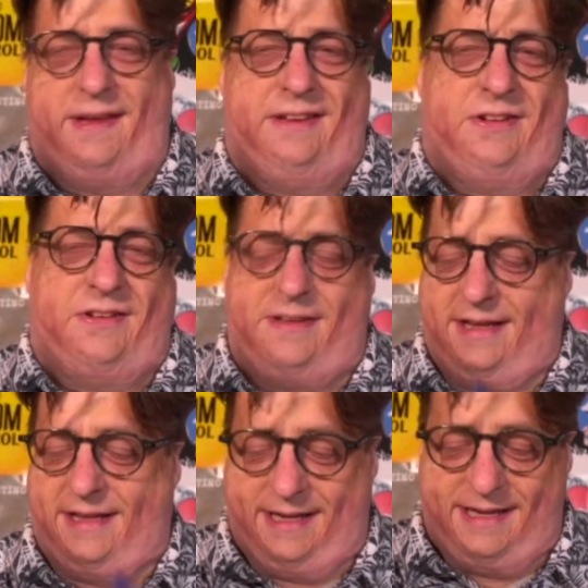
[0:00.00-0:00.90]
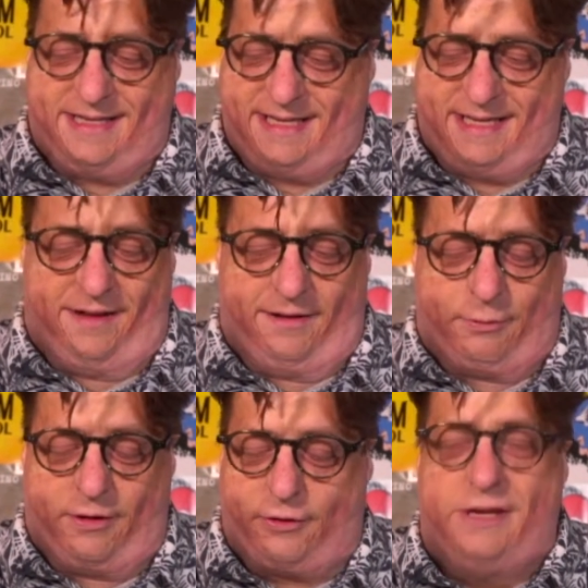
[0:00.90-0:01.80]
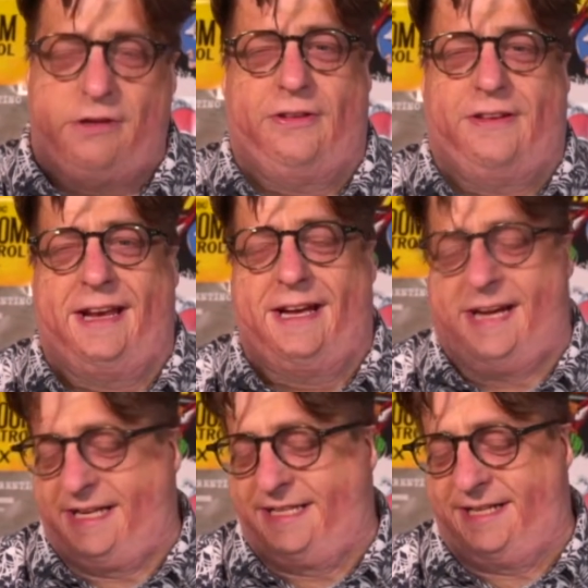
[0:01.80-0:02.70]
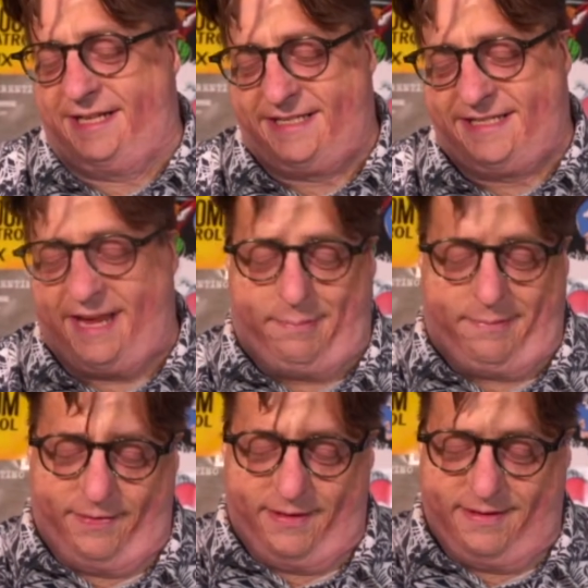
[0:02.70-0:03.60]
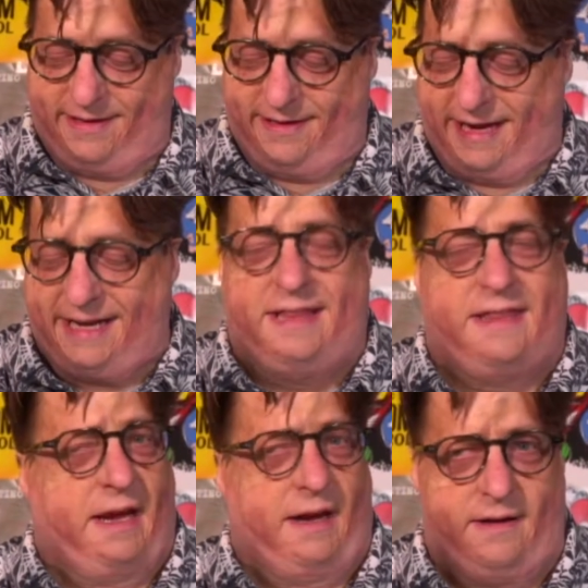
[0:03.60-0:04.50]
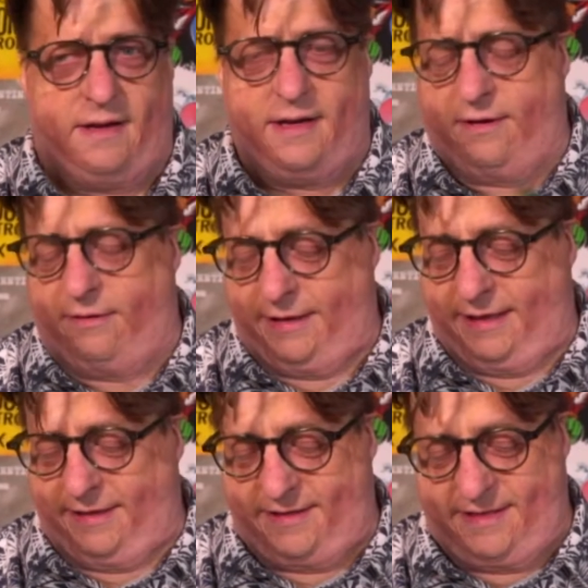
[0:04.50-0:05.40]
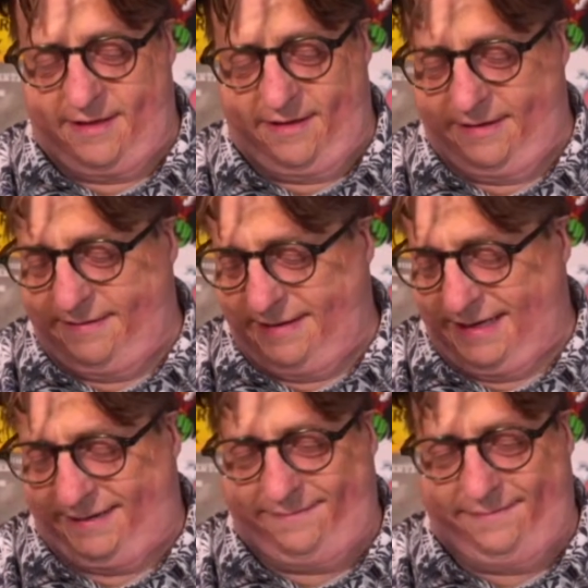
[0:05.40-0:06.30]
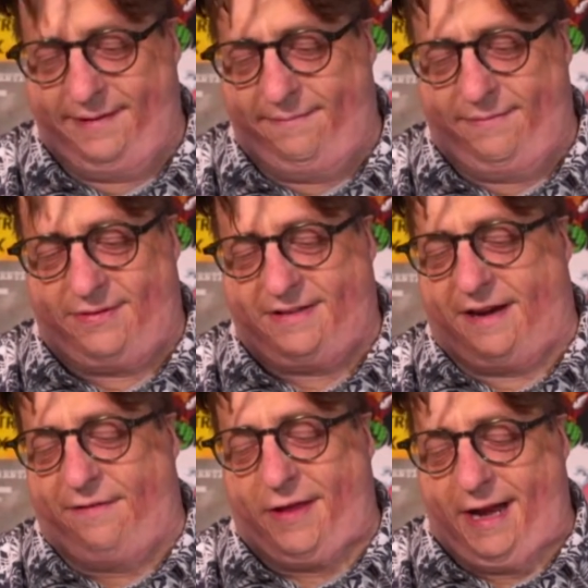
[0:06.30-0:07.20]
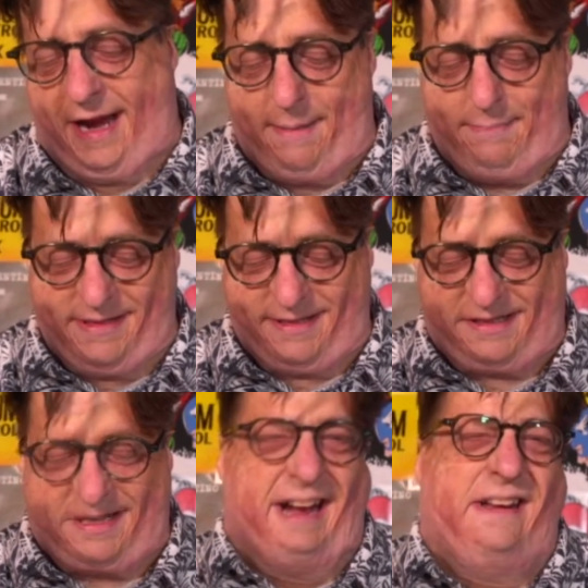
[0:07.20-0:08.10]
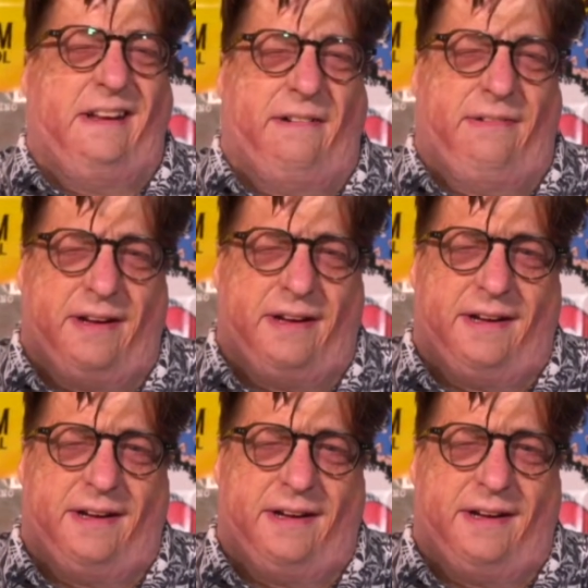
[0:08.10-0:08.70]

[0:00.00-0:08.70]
It's still, we're 3 issues in, and it's still a setup to anything, really. There's still, like, stuff that happens, kind of.